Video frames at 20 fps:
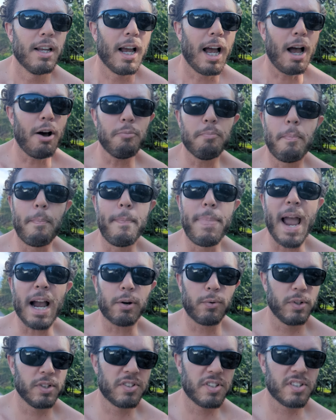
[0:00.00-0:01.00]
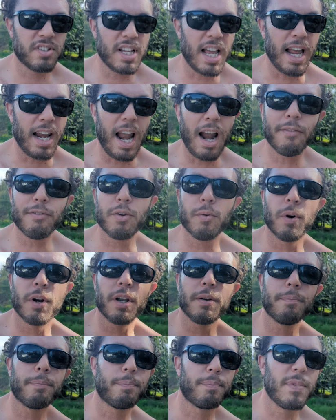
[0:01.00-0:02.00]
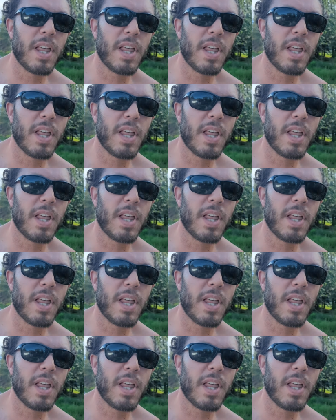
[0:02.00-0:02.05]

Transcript: how backwards is that? Everyone